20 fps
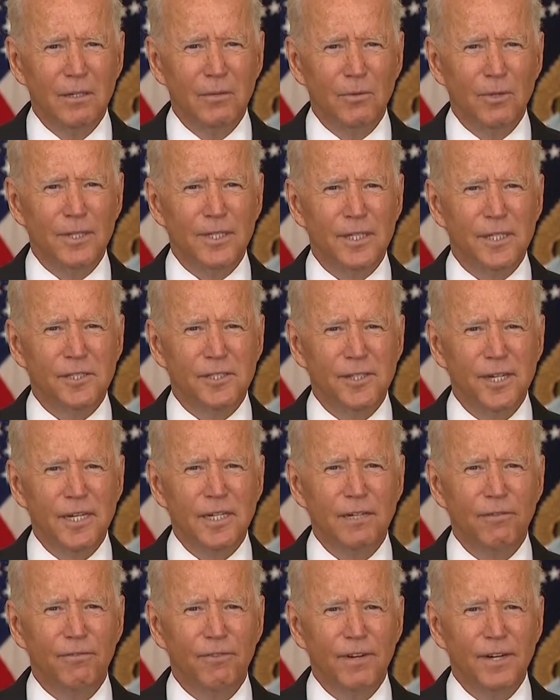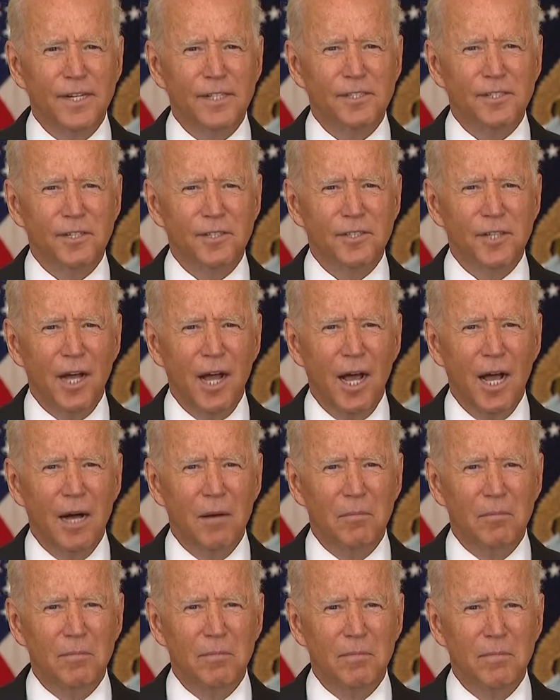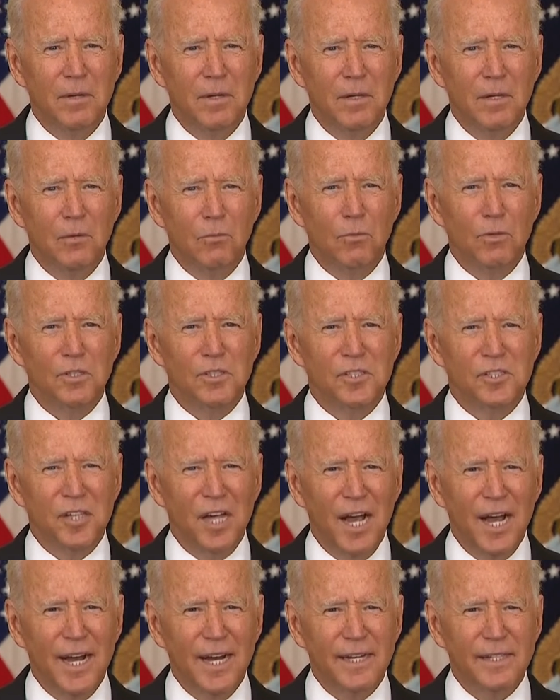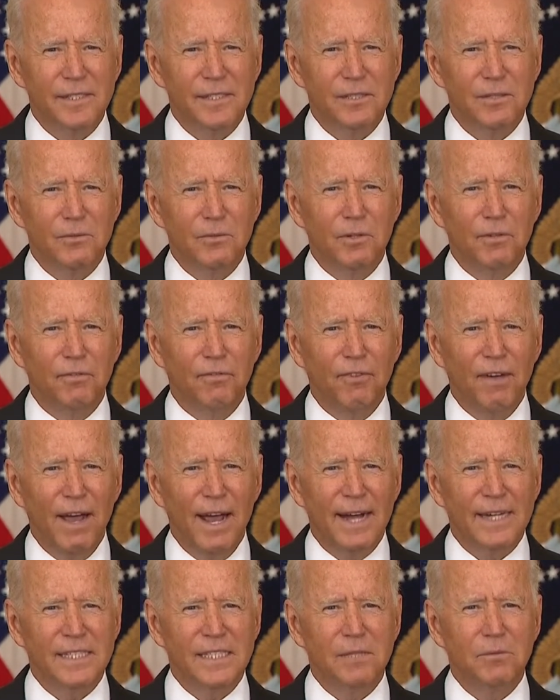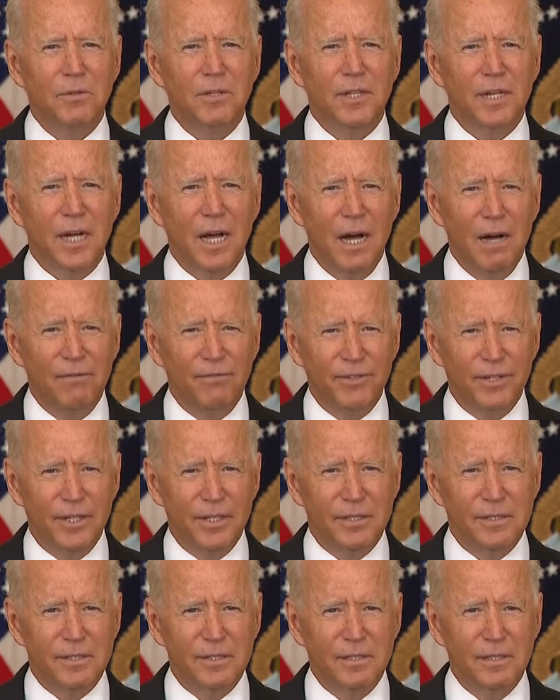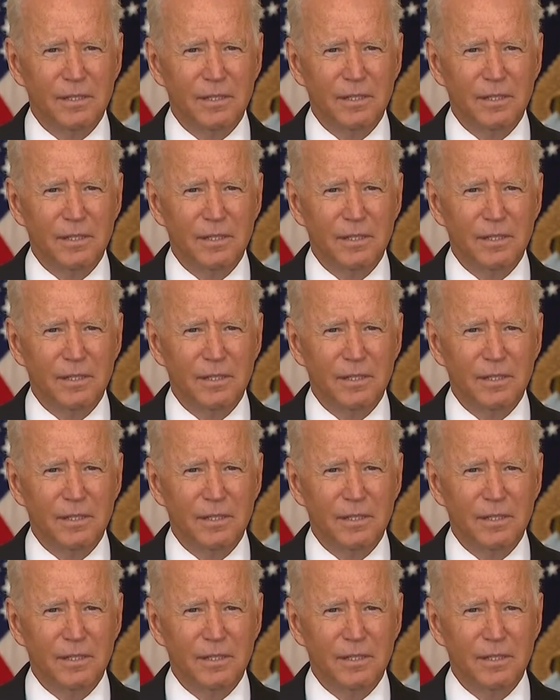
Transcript: We just need to finish the job with science, with facts, and with confidence.